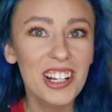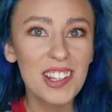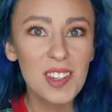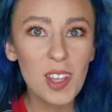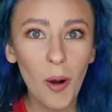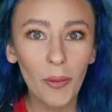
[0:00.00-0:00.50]

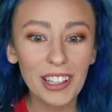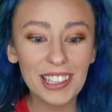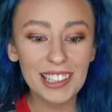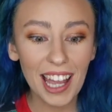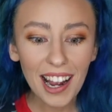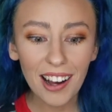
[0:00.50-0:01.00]
So
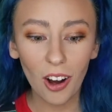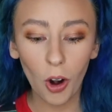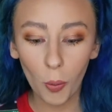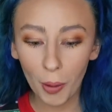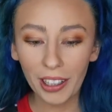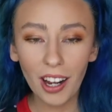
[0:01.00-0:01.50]
yeah,
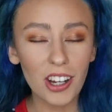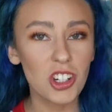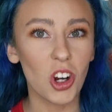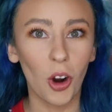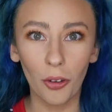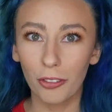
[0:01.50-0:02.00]
oh my
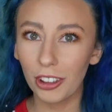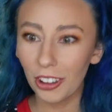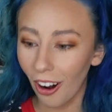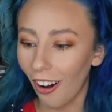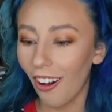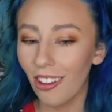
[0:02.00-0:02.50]
gosh,
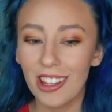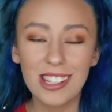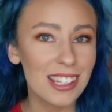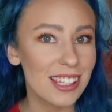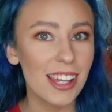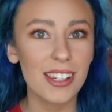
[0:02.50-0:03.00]
overall
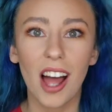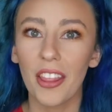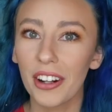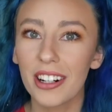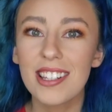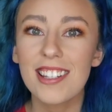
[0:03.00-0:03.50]
this is
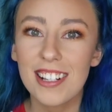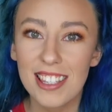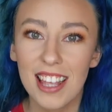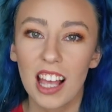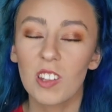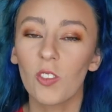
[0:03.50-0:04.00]
another
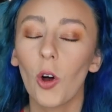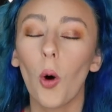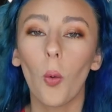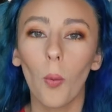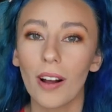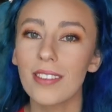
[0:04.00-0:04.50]

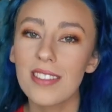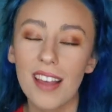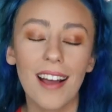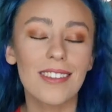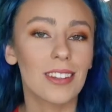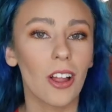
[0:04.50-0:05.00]
successful one
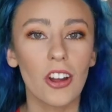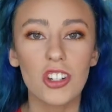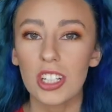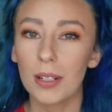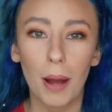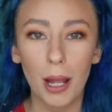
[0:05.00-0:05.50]
size
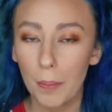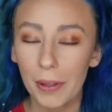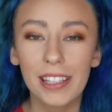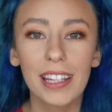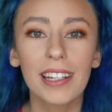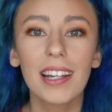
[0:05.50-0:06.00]
launch in my
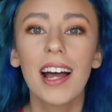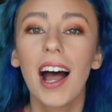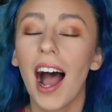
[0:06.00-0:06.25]
opinion.